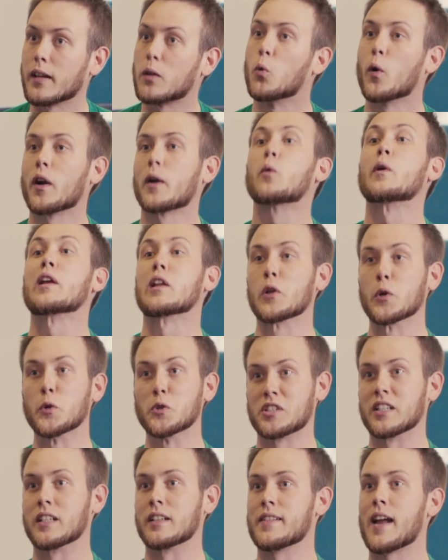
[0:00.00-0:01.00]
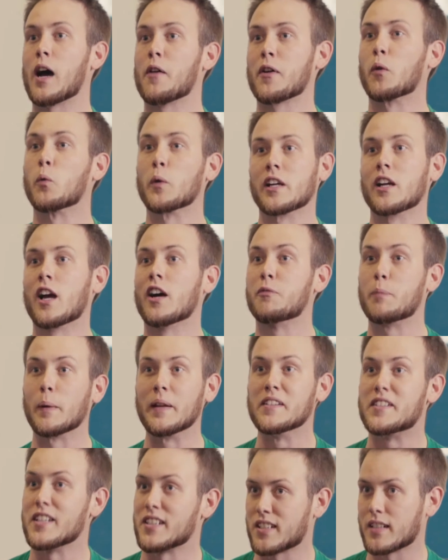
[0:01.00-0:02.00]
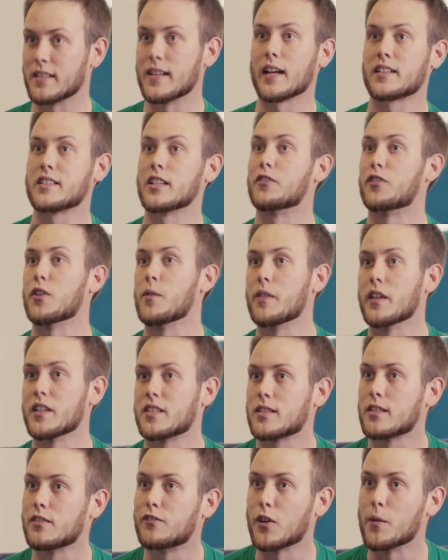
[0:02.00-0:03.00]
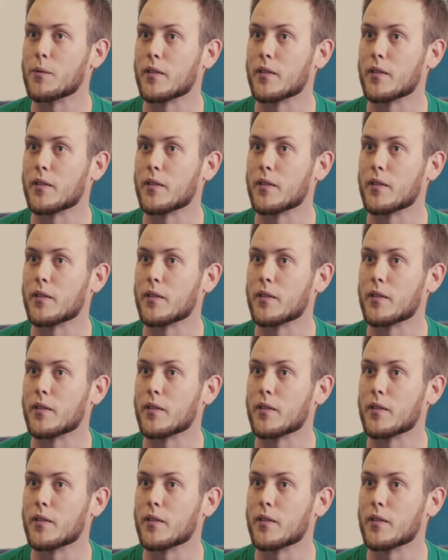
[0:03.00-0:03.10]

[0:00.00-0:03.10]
Like, what are we losing now that we have been disconnected from this?